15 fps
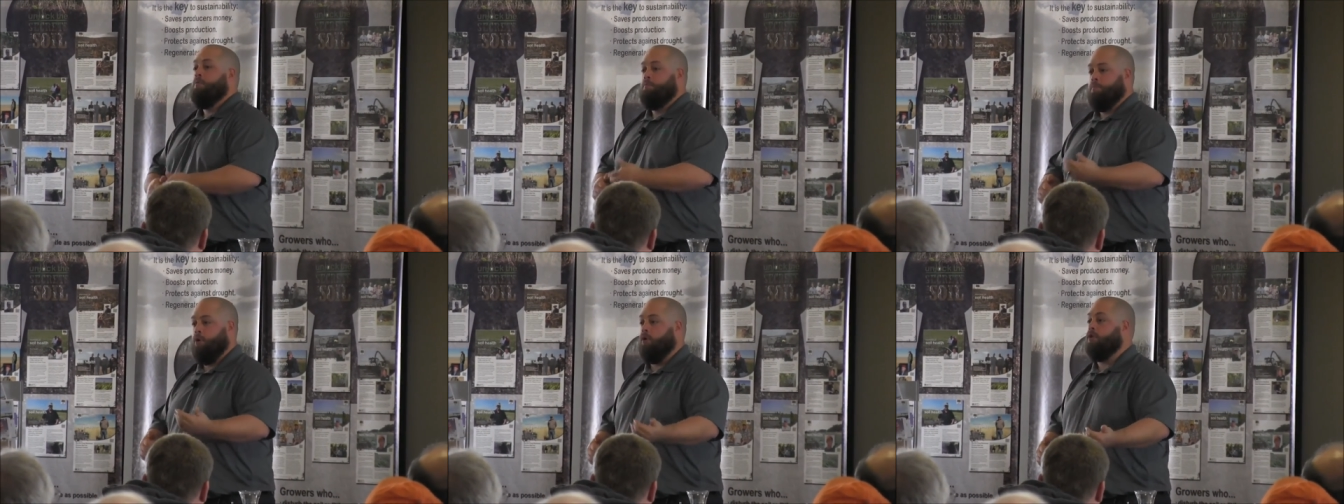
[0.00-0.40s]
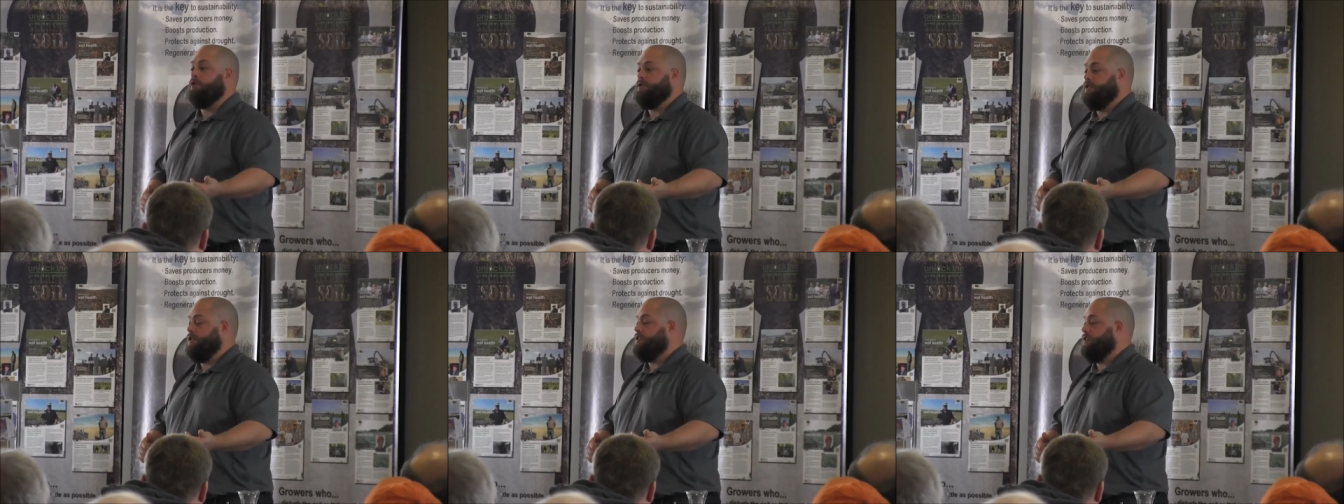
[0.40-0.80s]
Pull a
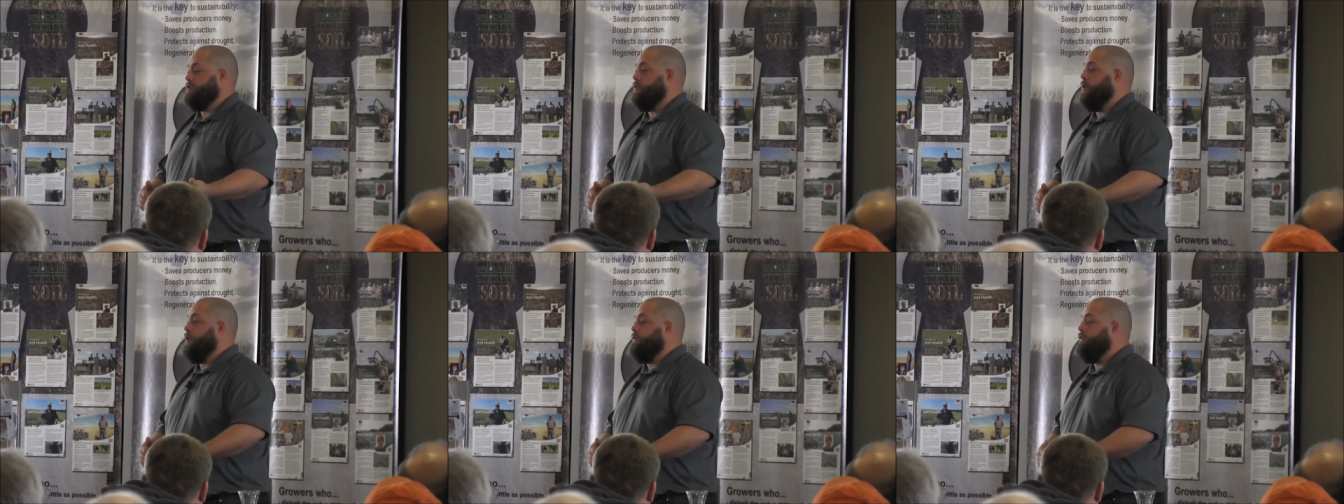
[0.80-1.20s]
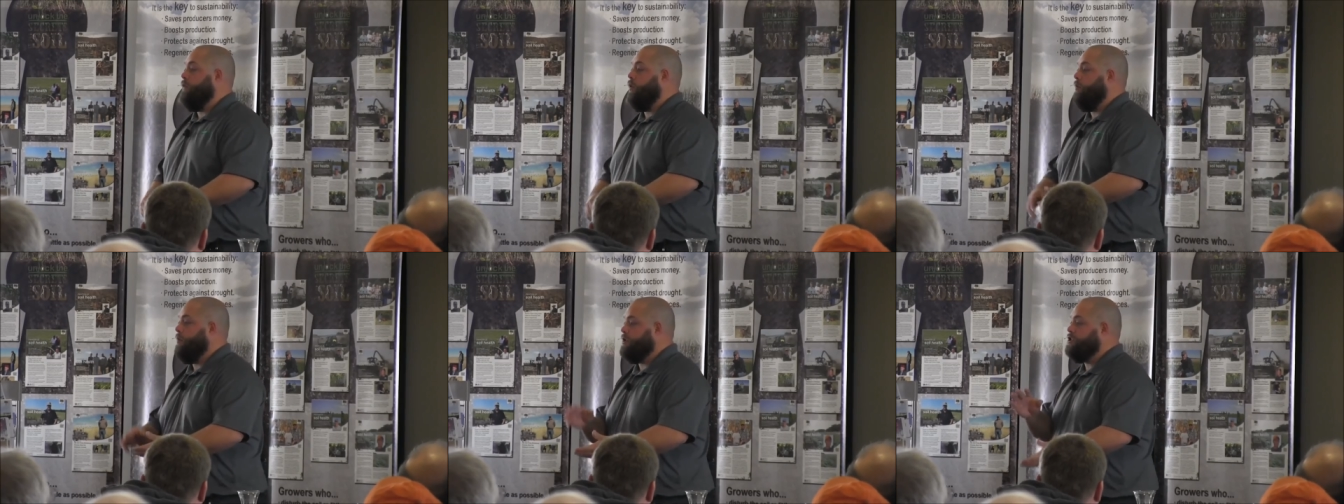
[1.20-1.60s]
six to
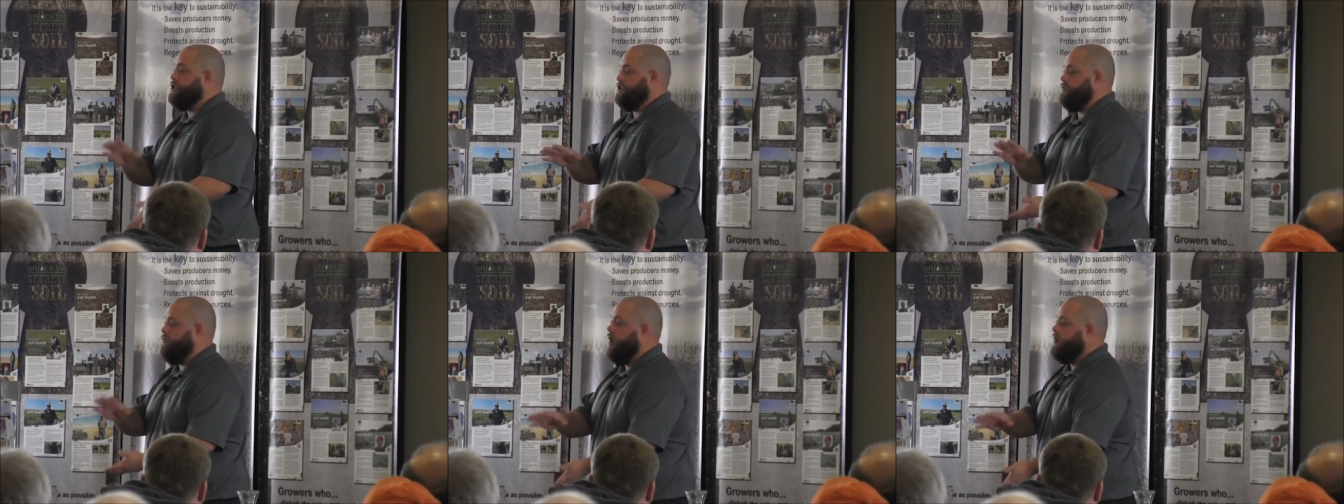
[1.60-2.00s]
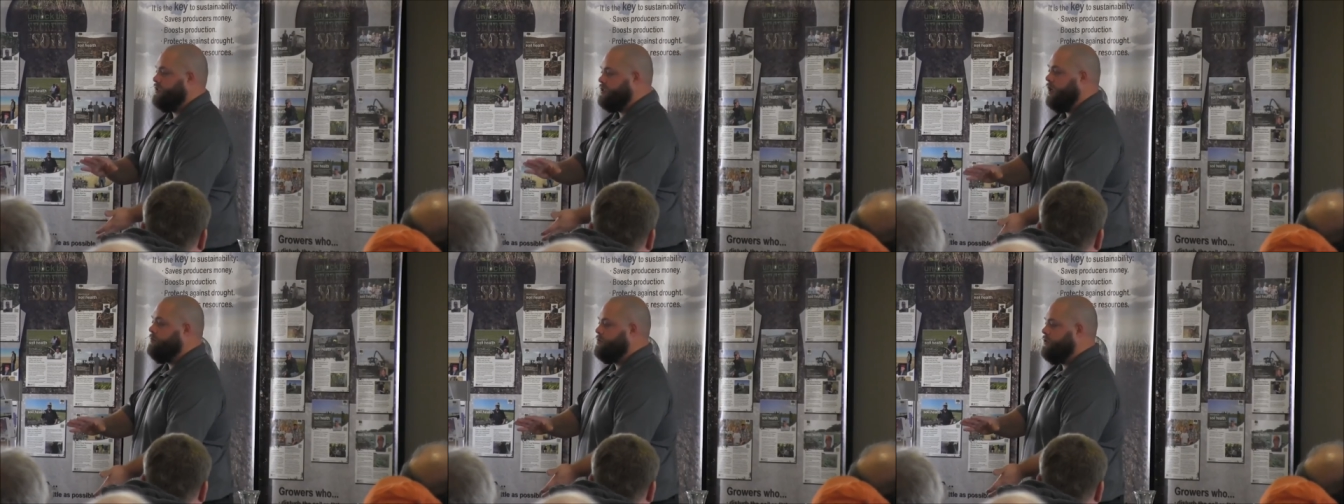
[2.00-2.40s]
twenty-four, but just run
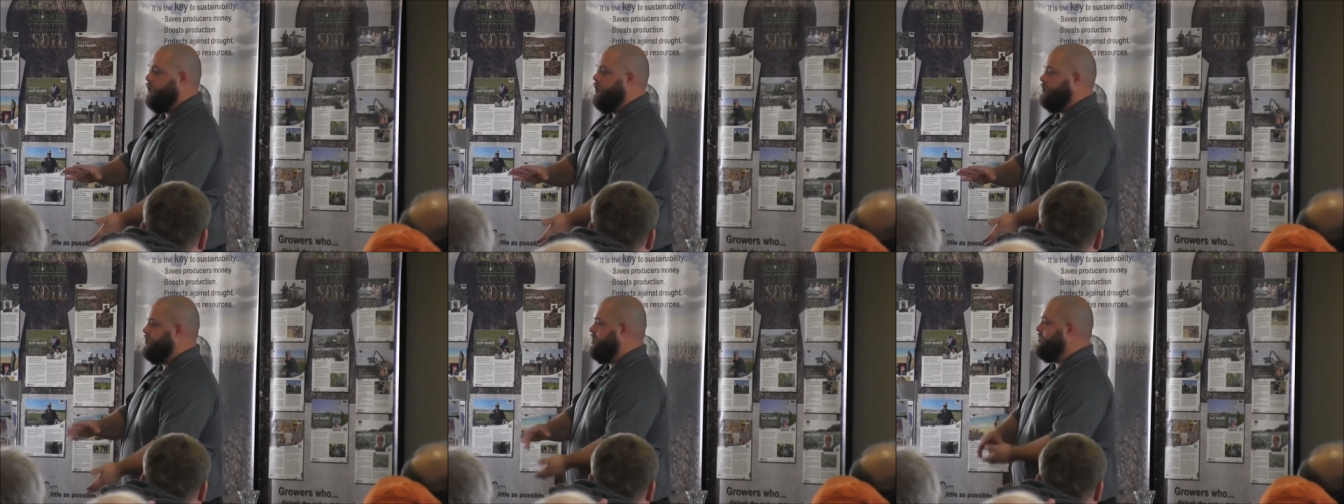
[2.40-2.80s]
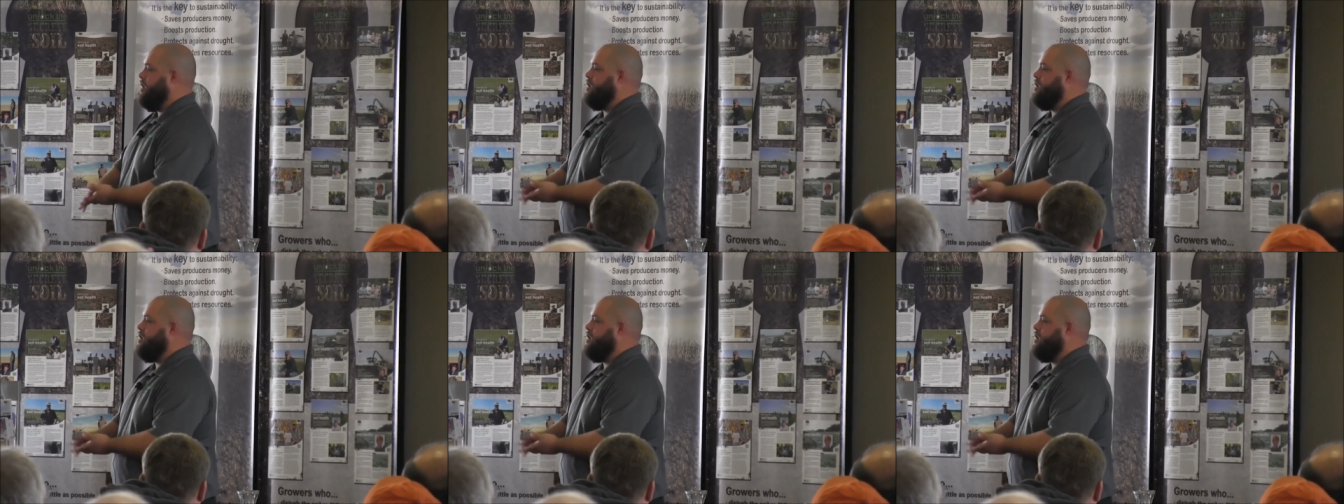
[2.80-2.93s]
subsoil just